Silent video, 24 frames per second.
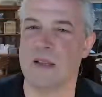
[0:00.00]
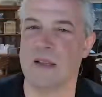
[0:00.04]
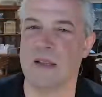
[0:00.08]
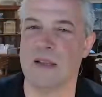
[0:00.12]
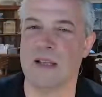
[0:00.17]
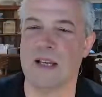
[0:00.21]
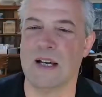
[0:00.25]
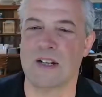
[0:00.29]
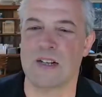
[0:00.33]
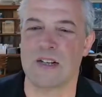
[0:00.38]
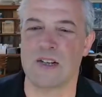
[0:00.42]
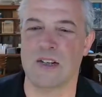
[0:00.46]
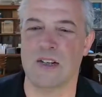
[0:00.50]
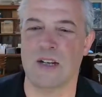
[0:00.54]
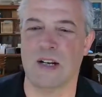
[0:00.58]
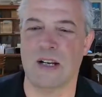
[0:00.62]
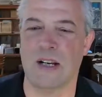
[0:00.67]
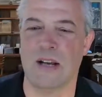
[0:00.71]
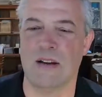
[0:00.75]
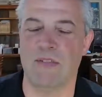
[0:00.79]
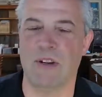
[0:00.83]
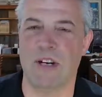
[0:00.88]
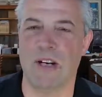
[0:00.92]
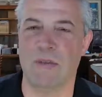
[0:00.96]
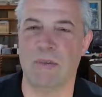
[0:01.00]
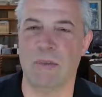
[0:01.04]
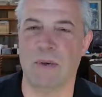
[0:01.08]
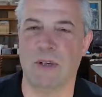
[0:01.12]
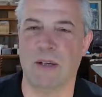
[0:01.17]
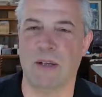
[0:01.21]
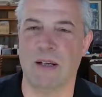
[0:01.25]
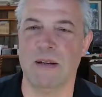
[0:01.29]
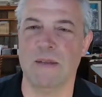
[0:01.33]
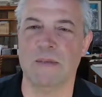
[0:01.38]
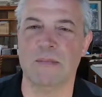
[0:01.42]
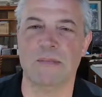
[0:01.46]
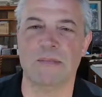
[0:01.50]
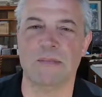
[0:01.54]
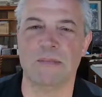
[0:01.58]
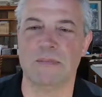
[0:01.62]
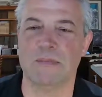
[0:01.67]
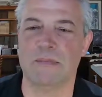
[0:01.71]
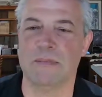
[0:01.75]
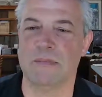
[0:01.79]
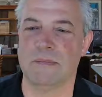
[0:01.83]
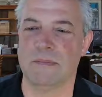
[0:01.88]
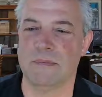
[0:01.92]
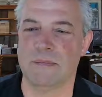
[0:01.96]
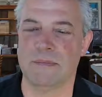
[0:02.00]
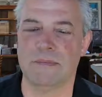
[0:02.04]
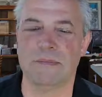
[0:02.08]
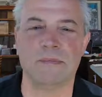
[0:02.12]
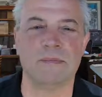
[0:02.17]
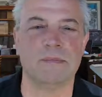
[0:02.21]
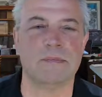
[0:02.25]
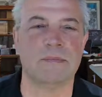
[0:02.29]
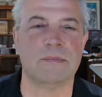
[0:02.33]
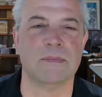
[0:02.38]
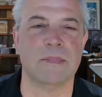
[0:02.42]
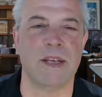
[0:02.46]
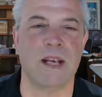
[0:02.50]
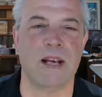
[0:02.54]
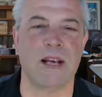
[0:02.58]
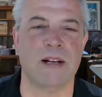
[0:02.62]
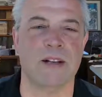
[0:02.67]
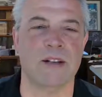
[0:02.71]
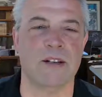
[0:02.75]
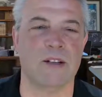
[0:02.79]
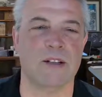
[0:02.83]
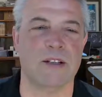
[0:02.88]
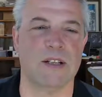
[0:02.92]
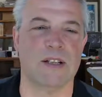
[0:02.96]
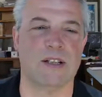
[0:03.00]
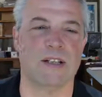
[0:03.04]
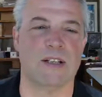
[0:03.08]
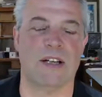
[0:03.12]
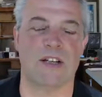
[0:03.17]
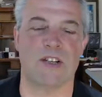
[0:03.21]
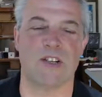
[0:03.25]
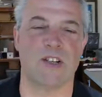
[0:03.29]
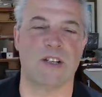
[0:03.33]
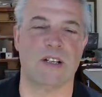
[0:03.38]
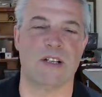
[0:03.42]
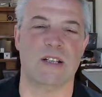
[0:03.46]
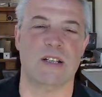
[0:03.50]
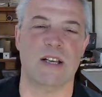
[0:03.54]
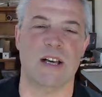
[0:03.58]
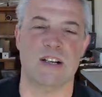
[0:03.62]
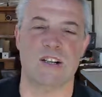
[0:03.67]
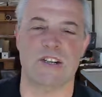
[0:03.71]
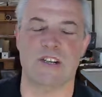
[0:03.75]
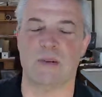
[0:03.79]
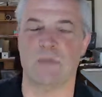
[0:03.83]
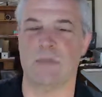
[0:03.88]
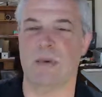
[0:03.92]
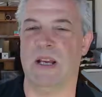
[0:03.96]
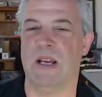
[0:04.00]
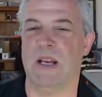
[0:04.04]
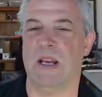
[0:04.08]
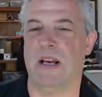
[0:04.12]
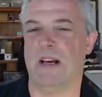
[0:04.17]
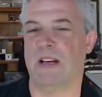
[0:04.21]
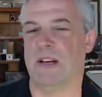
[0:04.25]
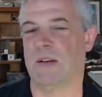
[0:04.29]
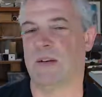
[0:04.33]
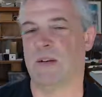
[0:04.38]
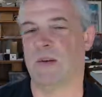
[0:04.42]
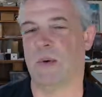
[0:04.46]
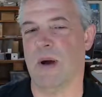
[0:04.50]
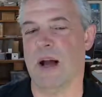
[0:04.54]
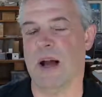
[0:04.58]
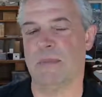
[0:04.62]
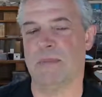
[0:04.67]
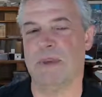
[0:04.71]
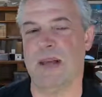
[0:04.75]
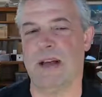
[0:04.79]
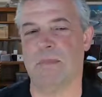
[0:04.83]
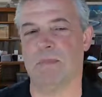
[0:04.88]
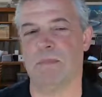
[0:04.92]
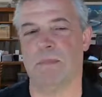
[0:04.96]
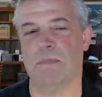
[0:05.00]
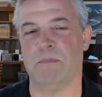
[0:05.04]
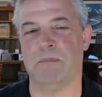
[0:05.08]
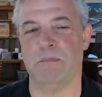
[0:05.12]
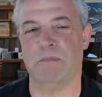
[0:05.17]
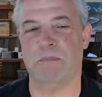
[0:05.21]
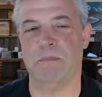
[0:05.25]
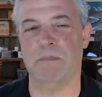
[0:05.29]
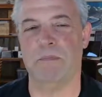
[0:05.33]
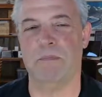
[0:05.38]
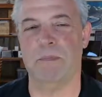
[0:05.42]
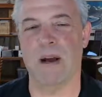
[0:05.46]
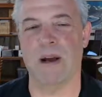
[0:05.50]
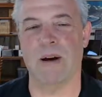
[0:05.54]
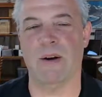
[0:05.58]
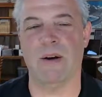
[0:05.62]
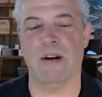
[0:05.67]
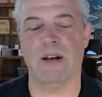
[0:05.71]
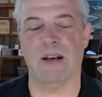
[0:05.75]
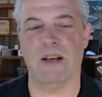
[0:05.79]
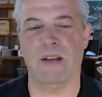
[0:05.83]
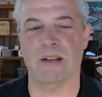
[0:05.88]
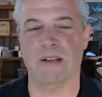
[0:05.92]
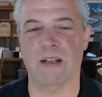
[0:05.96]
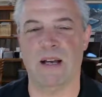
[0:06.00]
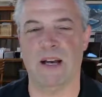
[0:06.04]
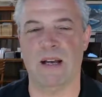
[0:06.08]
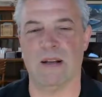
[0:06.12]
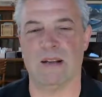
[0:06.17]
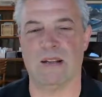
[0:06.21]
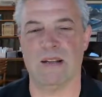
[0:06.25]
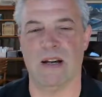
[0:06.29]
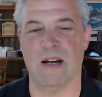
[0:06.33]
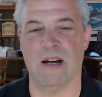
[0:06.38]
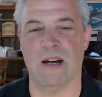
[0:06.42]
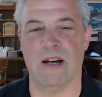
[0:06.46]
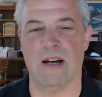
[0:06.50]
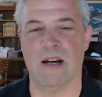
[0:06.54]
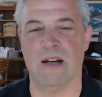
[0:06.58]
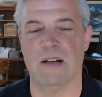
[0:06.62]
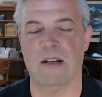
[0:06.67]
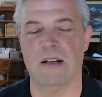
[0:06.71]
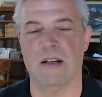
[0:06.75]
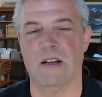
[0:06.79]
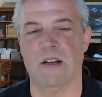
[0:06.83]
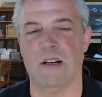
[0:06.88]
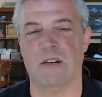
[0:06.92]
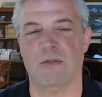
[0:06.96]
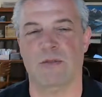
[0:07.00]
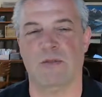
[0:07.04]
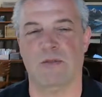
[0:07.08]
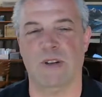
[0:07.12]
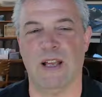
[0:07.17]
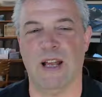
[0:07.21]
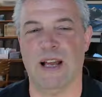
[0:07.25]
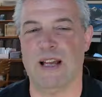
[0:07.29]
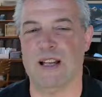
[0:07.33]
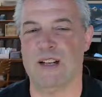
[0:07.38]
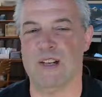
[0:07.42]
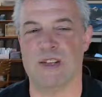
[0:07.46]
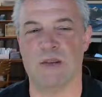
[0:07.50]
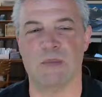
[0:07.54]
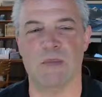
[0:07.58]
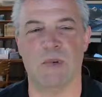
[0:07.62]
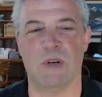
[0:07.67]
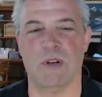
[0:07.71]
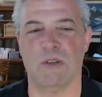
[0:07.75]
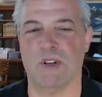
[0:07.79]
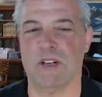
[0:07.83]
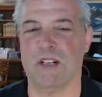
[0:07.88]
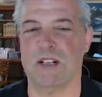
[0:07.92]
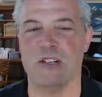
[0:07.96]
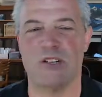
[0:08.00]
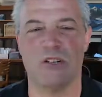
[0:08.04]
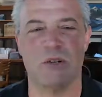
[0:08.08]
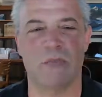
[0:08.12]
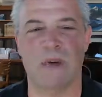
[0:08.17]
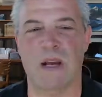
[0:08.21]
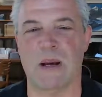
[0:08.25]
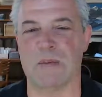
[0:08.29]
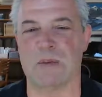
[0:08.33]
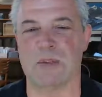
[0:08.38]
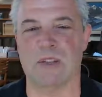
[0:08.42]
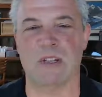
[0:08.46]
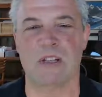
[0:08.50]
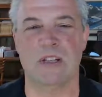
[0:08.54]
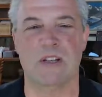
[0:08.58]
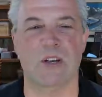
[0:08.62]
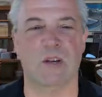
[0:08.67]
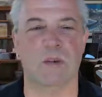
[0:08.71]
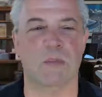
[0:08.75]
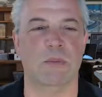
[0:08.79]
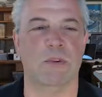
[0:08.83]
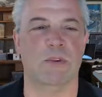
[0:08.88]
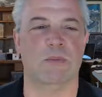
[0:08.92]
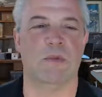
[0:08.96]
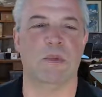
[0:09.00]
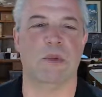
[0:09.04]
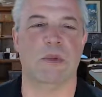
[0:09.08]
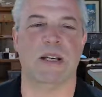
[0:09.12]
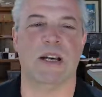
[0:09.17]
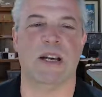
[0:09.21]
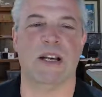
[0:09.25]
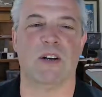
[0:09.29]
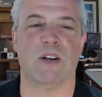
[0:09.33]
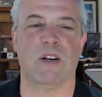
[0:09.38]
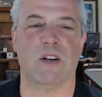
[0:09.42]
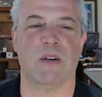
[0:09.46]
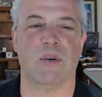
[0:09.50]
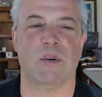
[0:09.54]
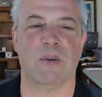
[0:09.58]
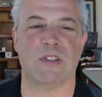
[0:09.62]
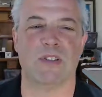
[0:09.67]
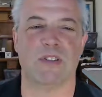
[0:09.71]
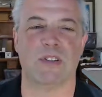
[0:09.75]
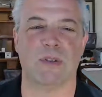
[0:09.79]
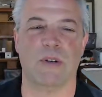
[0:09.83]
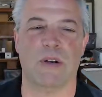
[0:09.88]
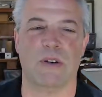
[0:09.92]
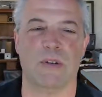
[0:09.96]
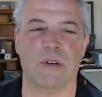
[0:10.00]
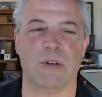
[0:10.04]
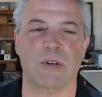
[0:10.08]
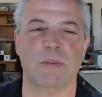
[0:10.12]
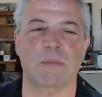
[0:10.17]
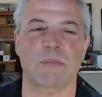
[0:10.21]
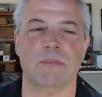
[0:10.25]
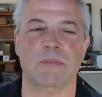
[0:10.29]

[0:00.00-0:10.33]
That should not have any play. Yeah, no, that should be. I could grab that bearing, that flange, and move it. There should be absolutely no movement at all whatsoever.